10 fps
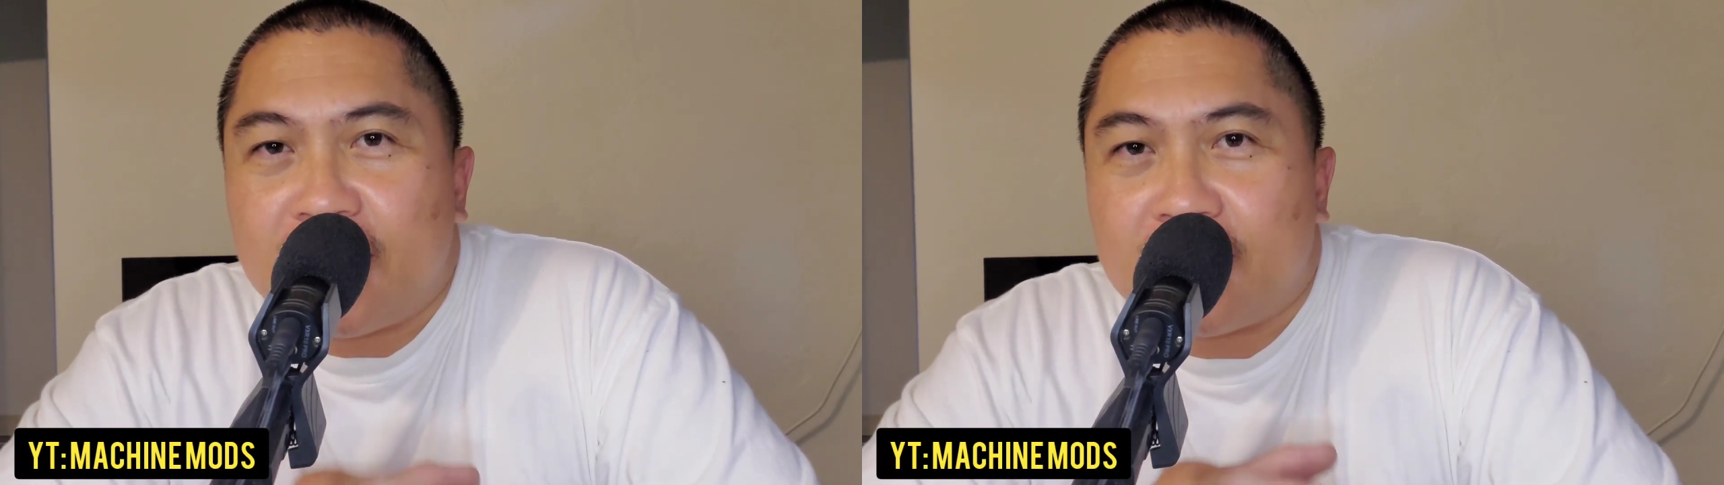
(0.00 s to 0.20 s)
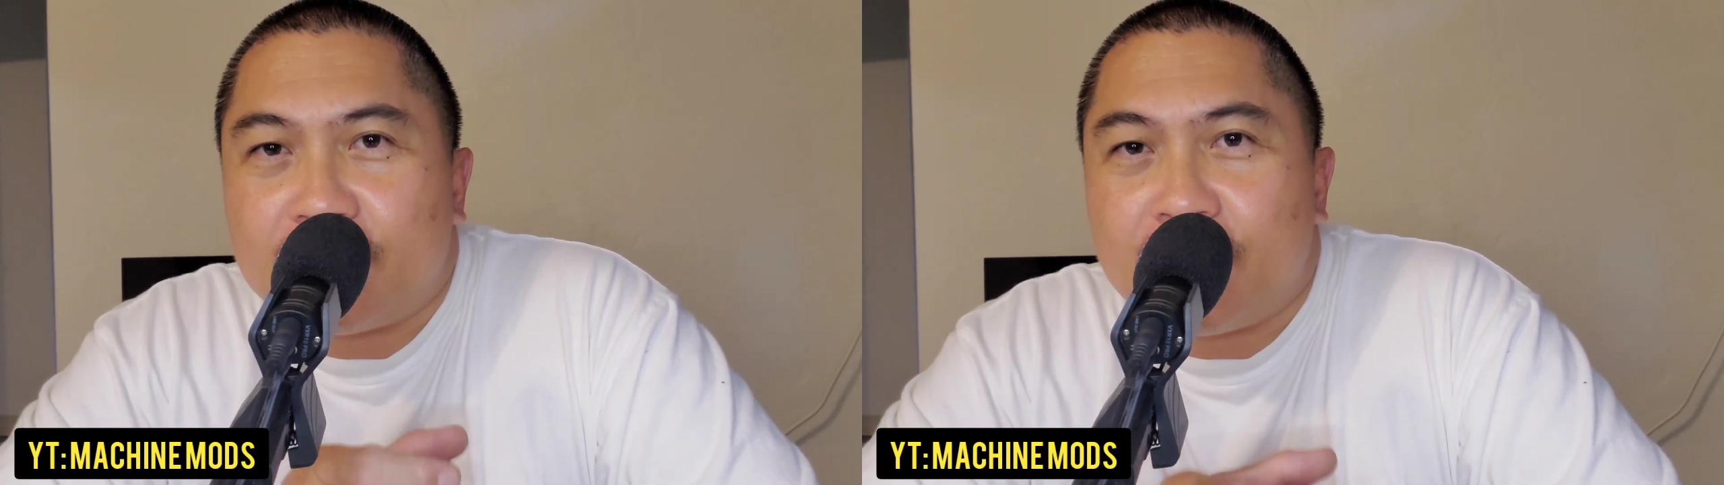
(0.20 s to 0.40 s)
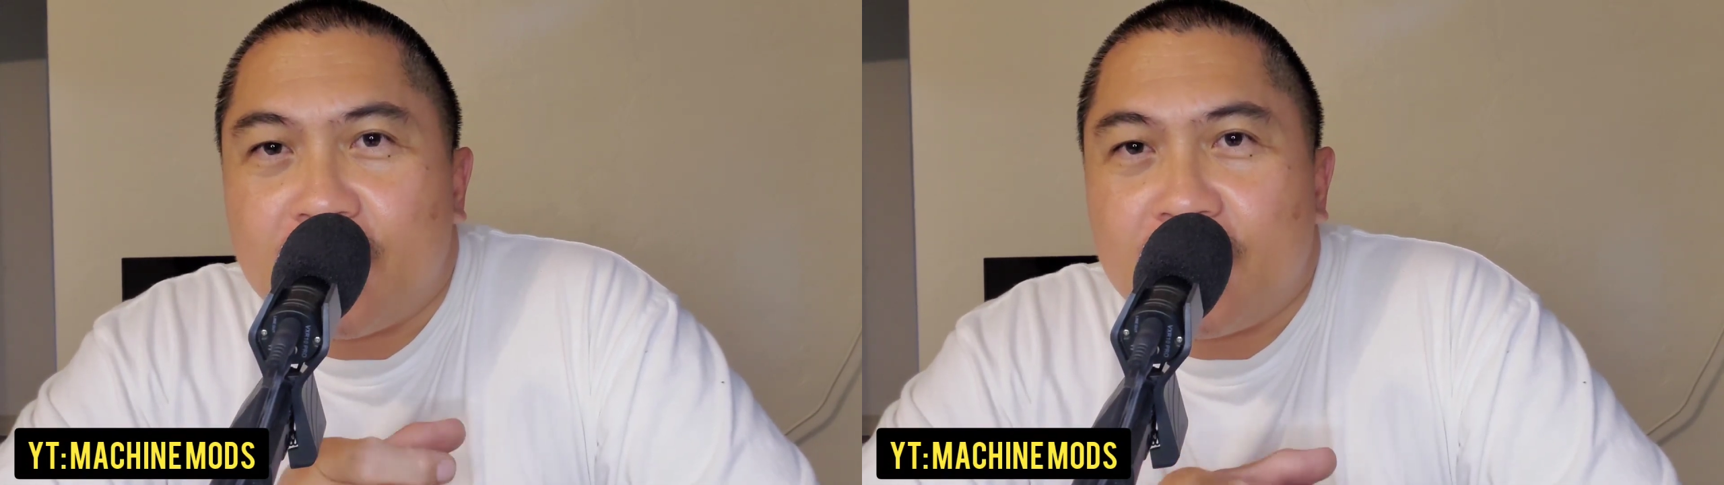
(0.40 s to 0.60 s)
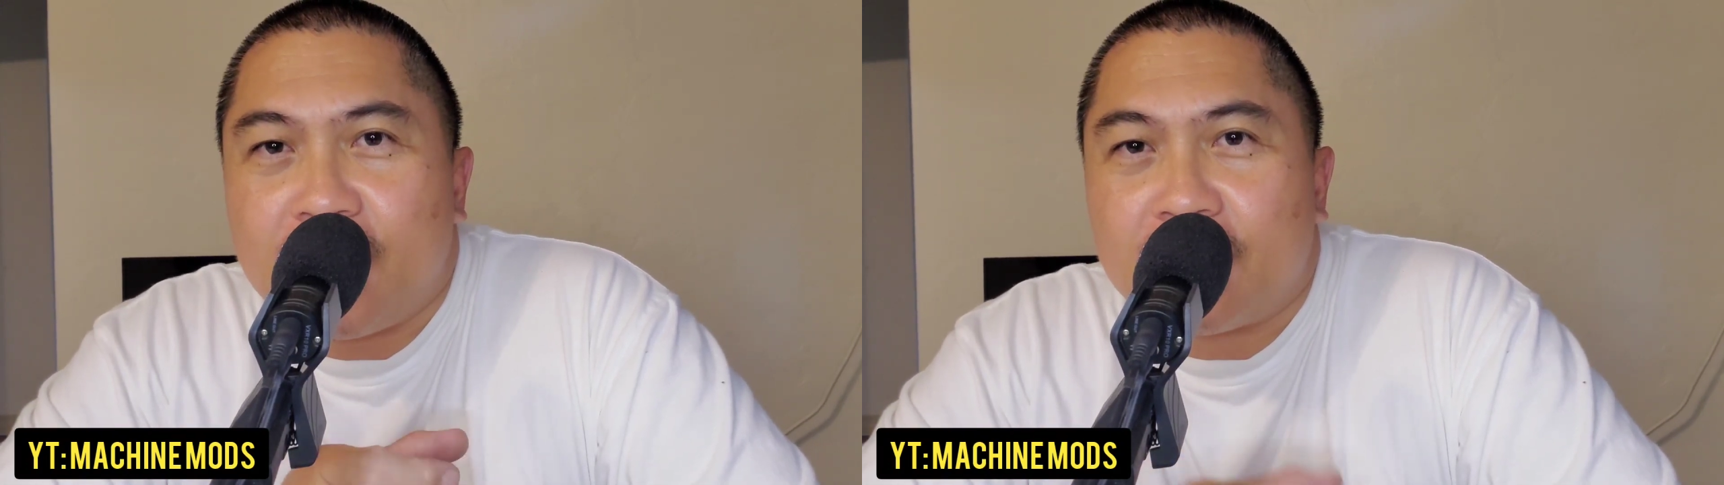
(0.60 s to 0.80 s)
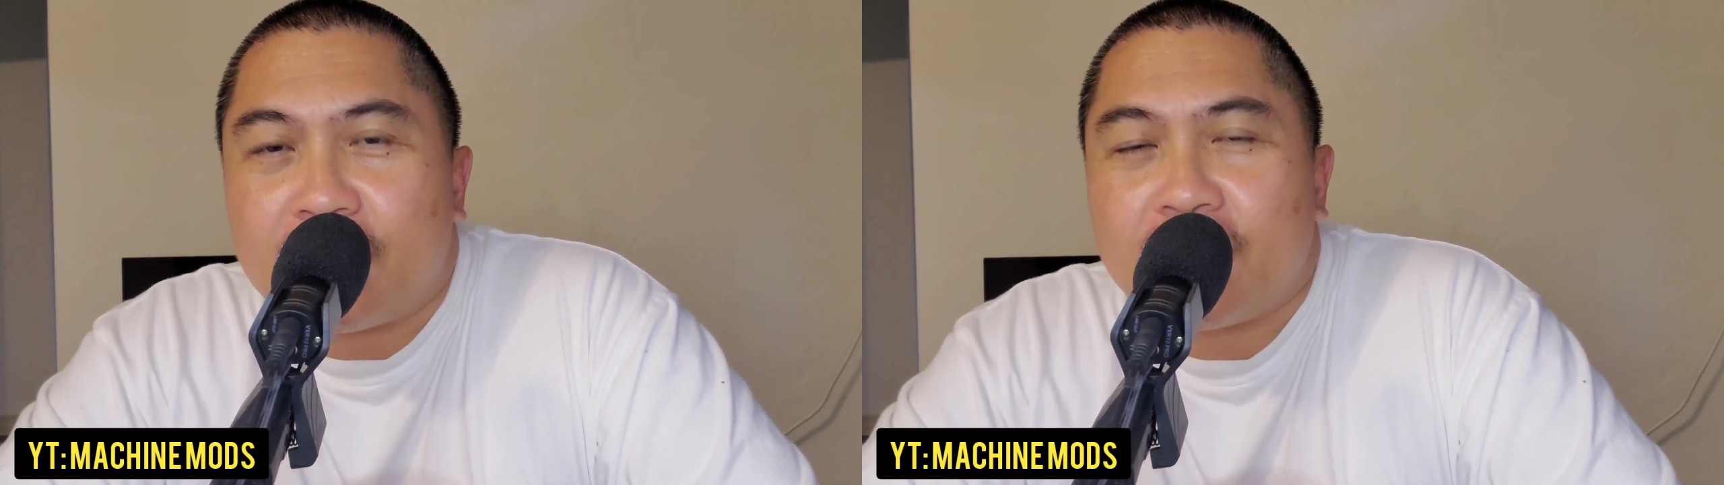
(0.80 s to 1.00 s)
that
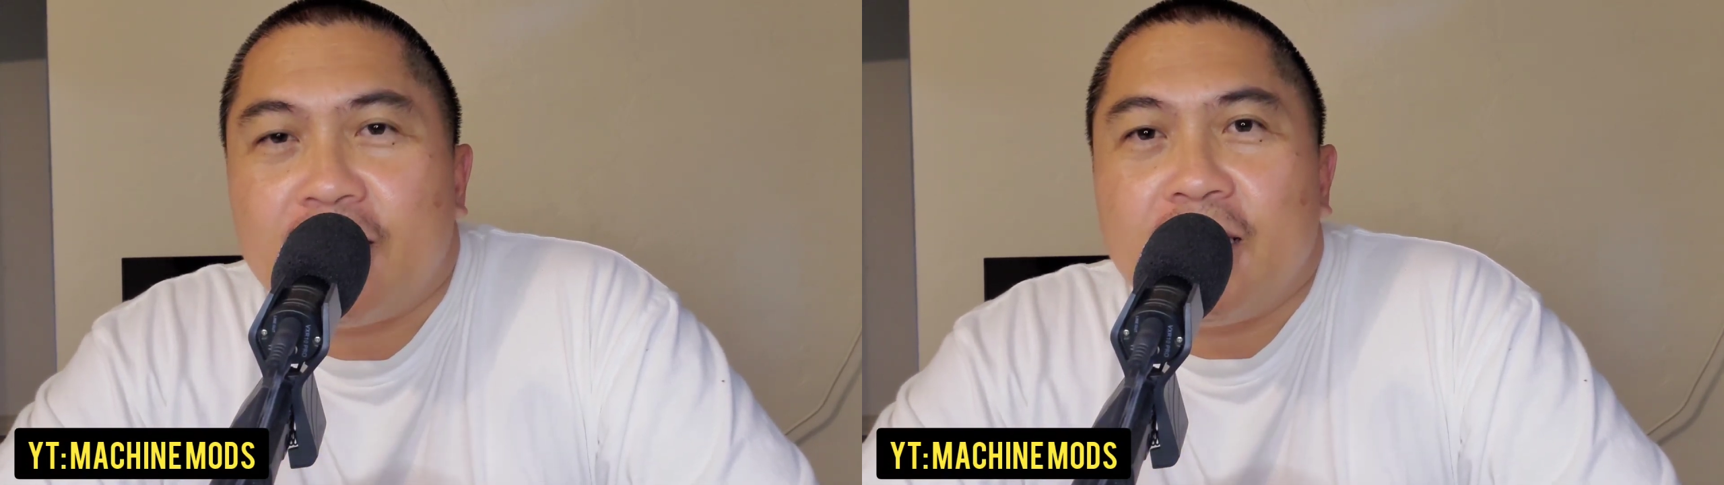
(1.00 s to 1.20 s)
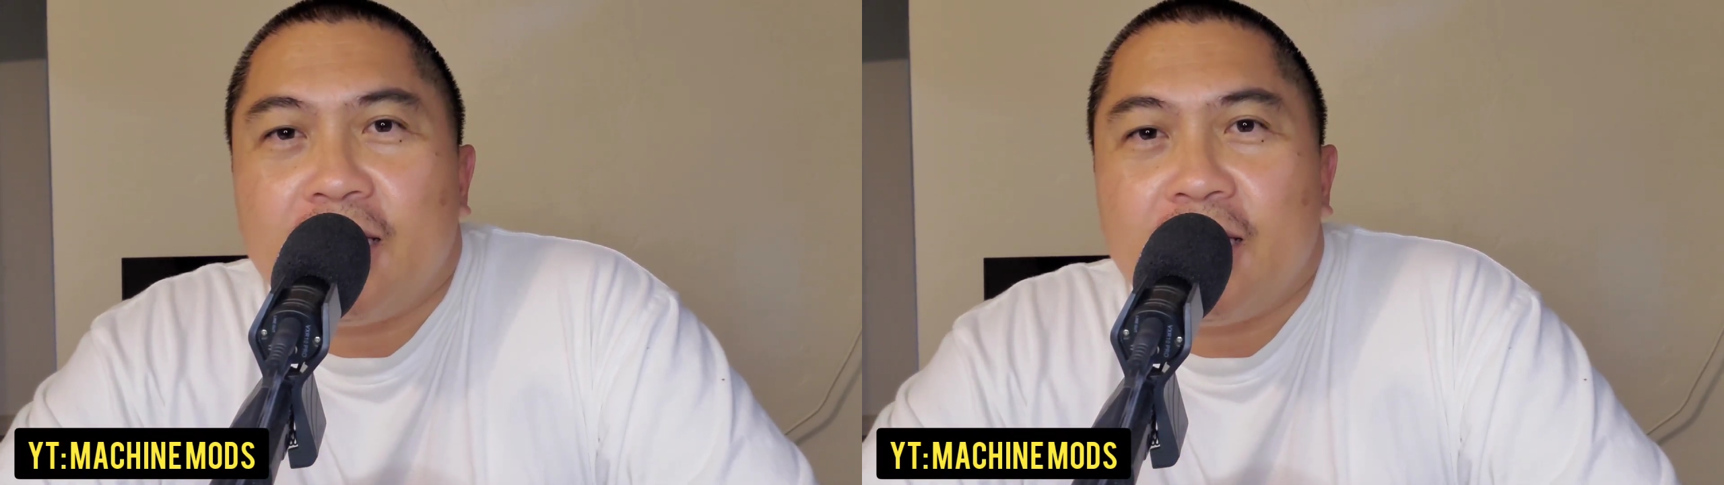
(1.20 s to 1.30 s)
radiator.